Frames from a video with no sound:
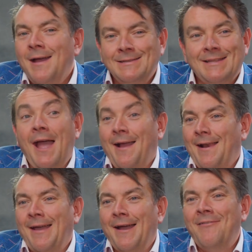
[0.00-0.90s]

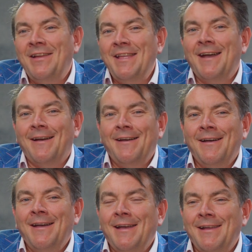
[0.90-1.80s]
Exactly. I mean, yeah.
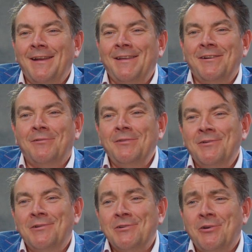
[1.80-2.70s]

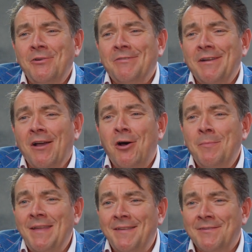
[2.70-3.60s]
You're not conquering
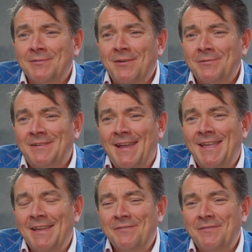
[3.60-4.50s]
armies or
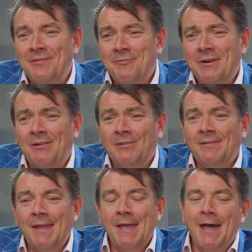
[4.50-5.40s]
taking over the
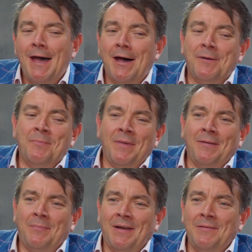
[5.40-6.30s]
world
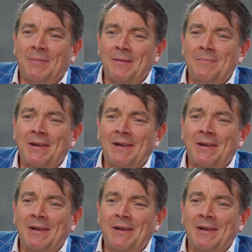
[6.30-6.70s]
by